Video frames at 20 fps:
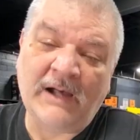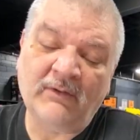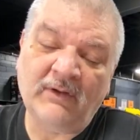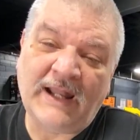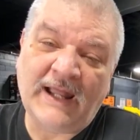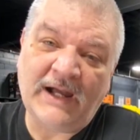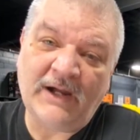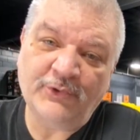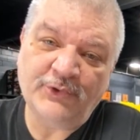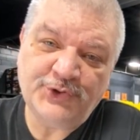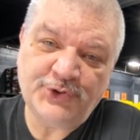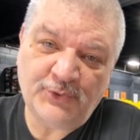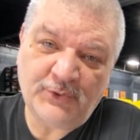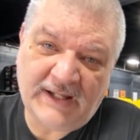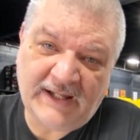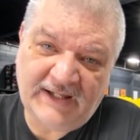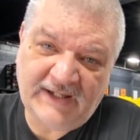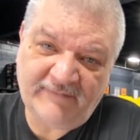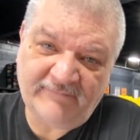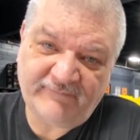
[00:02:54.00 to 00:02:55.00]
loud you
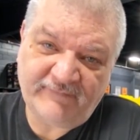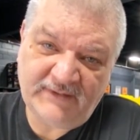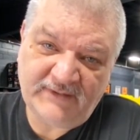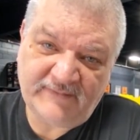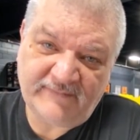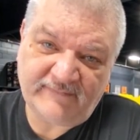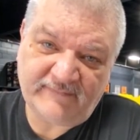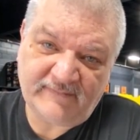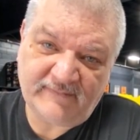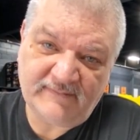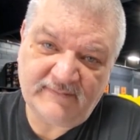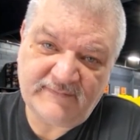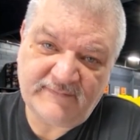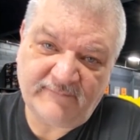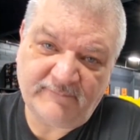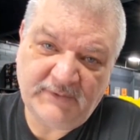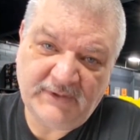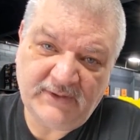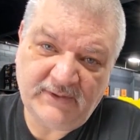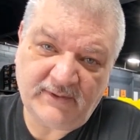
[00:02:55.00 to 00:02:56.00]
have this
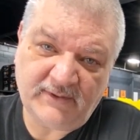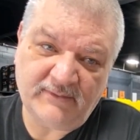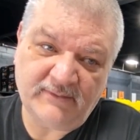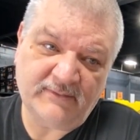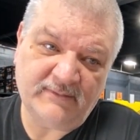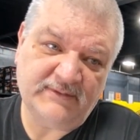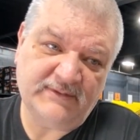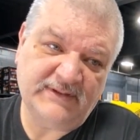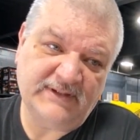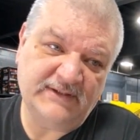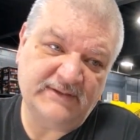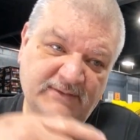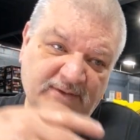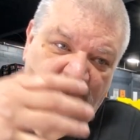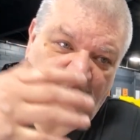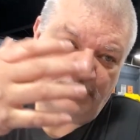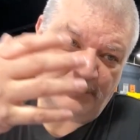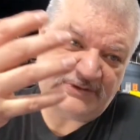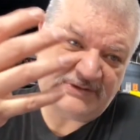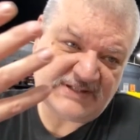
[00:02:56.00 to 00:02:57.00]
speaker
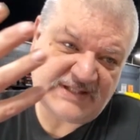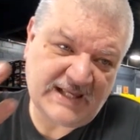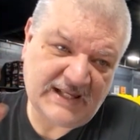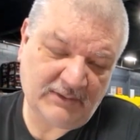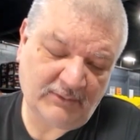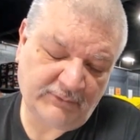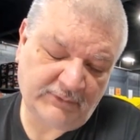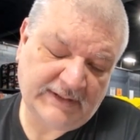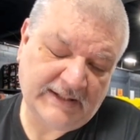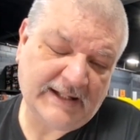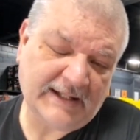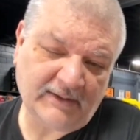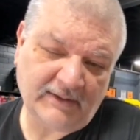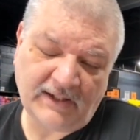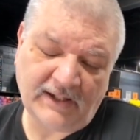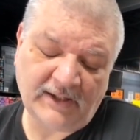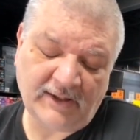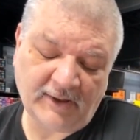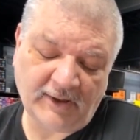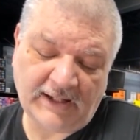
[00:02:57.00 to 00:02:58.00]
determines how loud
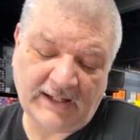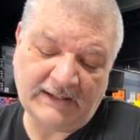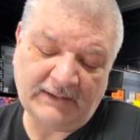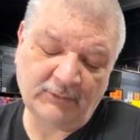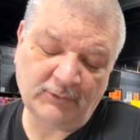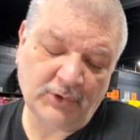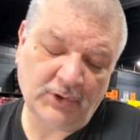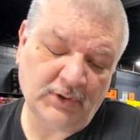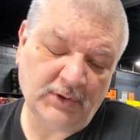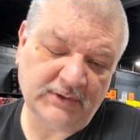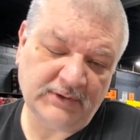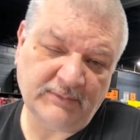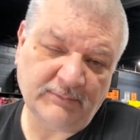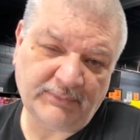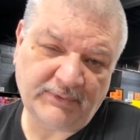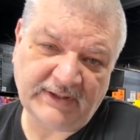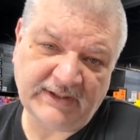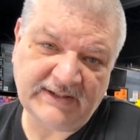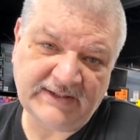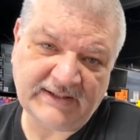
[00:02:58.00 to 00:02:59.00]
or how long the
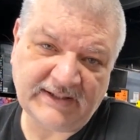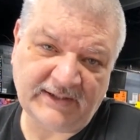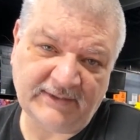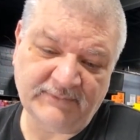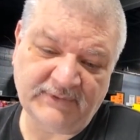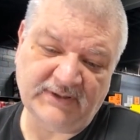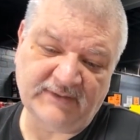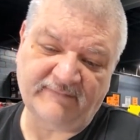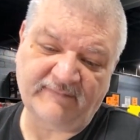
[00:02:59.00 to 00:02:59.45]
playtime is.